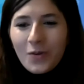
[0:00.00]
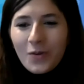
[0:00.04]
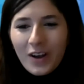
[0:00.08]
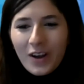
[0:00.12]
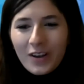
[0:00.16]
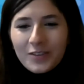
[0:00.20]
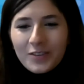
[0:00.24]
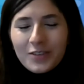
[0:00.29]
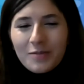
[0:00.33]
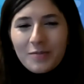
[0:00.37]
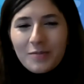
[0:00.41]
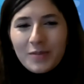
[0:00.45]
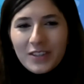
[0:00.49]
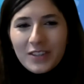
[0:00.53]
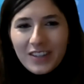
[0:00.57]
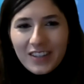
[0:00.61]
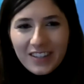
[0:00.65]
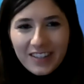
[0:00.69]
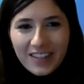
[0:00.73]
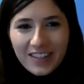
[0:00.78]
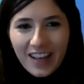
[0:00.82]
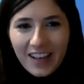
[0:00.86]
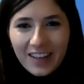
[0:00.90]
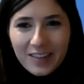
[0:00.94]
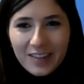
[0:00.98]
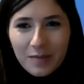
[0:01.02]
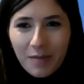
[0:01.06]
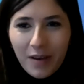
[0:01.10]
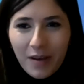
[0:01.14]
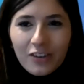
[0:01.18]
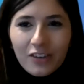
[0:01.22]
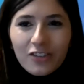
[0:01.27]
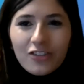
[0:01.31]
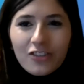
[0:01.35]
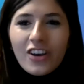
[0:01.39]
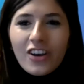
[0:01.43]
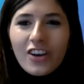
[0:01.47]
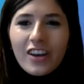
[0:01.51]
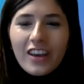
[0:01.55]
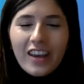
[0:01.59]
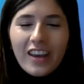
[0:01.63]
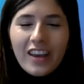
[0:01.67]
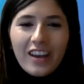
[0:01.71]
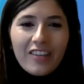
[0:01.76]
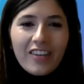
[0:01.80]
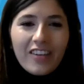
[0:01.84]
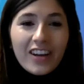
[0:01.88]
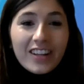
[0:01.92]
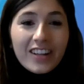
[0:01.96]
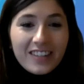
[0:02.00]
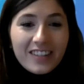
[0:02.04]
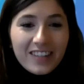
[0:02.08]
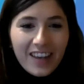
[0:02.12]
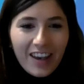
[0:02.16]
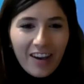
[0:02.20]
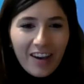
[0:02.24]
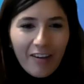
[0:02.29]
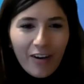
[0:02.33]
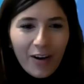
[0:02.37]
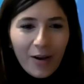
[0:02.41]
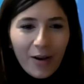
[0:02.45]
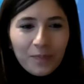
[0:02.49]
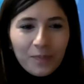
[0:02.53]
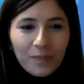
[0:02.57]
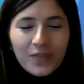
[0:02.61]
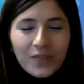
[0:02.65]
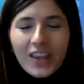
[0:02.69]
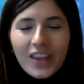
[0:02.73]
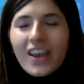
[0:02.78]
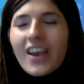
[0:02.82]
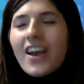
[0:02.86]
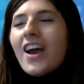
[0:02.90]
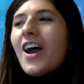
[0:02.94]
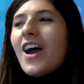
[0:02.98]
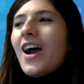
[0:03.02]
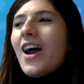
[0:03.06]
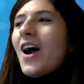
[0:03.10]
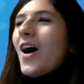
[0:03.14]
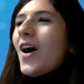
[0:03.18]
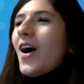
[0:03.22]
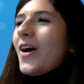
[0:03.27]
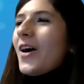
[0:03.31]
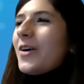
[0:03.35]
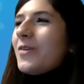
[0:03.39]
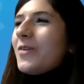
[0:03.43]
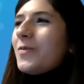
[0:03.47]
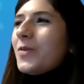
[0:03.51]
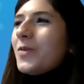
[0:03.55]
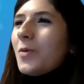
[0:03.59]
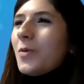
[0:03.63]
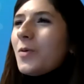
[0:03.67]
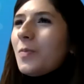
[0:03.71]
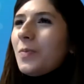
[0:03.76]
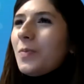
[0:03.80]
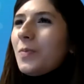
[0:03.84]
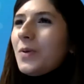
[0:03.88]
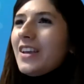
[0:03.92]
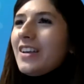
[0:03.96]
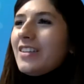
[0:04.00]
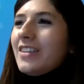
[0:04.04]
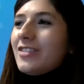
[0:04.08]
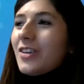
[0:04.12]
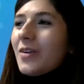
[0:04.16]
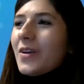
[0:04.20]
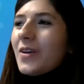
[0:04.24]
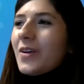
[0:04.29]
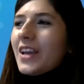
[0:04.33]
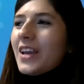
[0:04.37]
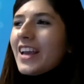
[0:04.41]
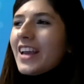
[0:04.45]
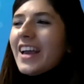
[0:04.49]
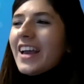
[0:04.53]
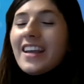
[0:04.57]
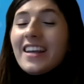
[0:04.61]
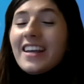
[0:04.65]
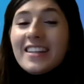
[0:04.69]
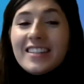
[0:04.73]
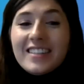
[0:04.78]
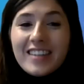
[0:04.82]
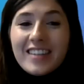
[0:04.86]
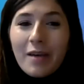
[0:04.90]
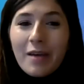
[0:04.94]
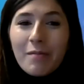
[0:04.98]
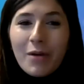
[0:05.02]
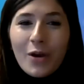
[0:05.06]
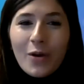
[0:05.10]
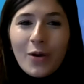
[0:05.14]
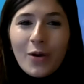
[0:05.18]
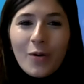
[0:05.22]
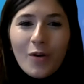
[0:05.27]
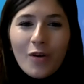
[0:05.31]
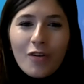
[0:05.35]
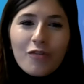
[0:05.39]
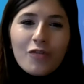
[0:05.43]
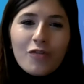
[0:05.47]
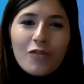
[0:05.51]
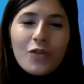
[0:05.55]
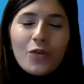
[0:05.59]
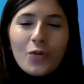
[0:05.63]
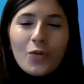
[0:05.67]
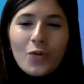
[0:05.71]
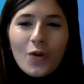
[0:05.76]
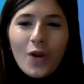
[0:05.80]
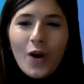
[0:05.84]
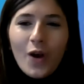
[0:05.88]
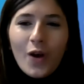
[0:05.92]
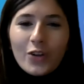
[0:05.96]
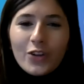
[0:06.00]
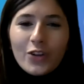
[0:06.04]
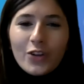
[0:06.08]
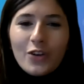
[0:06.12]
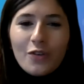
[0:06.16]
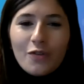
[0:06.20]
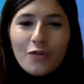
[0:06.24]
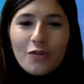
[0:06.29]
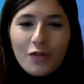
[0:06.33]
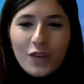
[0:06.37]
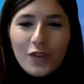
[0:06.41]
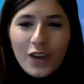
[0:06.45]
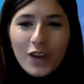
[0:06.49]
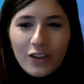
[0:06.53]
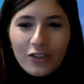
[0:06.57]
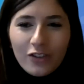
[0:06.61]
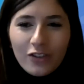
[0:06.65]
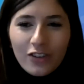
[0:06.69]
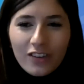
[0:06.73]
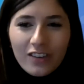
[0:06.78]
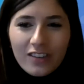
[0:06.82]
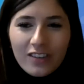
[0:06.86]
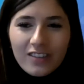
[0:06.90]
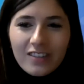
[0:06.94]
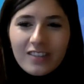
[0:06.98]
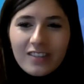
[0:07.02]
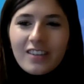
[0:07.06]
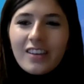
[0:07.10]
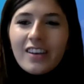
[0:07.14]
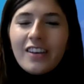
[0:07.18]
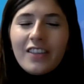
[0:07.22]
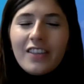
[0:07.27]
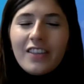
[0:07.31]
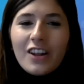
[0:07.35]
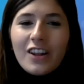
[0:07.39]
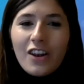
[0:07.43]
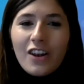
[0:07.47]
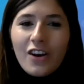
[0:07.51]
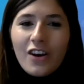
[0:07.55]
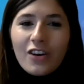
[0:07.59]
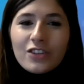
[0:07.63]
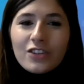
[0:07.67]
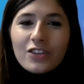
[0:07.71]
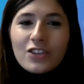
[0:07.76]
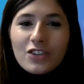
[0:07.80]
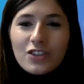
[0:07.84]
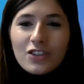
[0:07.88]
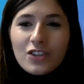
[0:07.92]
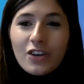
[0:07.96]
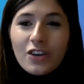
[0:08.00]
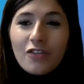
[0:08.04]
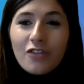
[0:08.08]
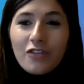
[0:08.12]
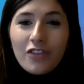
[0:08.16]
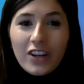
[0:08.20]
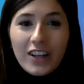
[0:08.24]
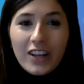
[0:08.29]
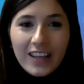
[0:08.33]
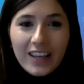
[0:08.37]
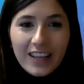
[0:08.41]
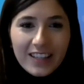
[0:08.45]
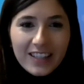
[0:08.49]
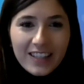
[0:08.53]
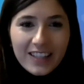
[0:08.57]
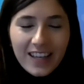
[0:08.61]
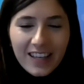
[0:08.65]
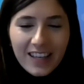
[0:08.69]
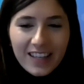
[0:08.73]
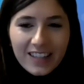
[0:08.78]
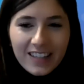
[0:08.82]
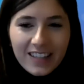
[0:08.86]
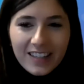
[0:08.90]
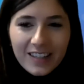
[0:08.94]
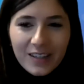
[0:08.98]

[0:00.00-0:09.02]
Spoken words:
Customer Success Manager here at Atera. I will be doing a demo of all our new features in the last two releases,